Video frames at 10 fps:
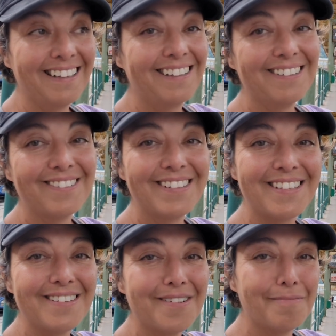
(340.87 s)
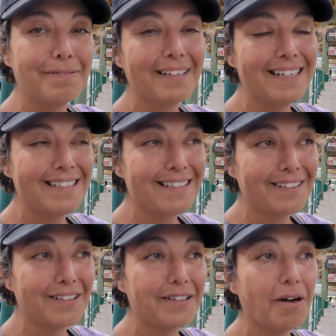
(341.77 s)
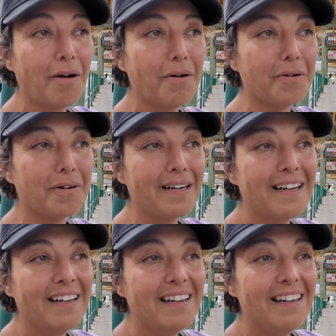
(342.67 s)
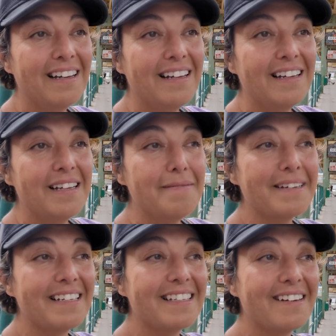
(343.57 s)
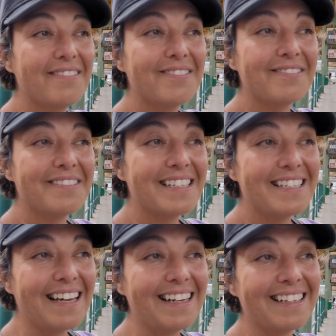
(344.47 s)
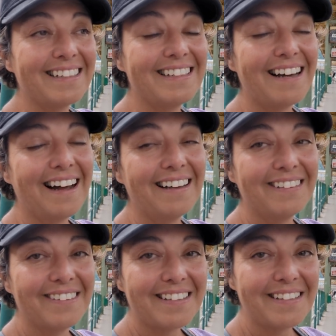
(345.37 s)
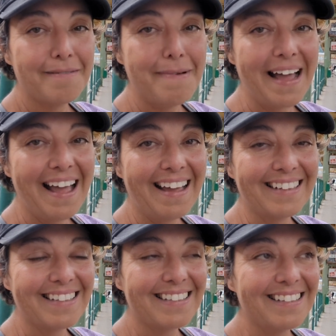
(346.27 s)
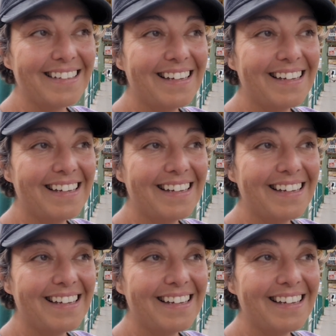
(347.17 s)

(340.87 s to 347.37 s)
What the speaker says: There was no place to go because everyone was standing in the aisle with their bags.